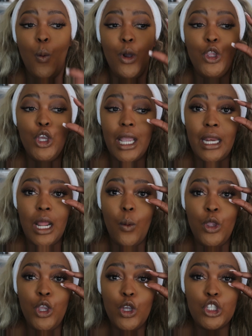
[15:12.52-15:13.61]
when
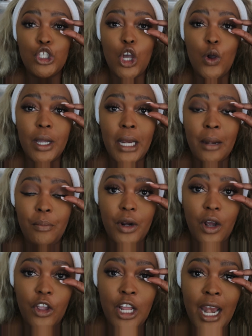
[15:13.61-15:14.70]
you're so good at
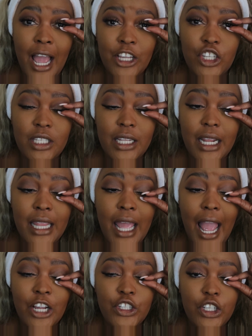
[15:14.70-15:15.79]
putting on your lashes that they
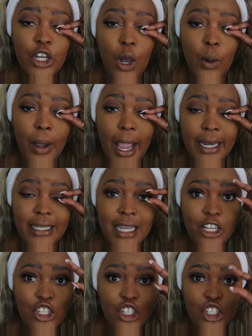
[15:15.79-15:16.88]
actually go and
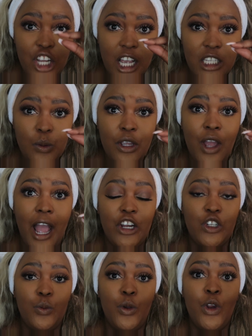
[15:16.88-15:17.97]
touch just where
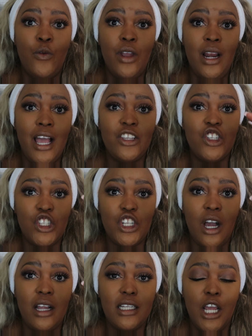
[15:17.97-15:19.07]
your real lashes
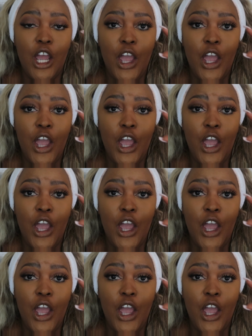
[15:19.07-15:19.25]
start.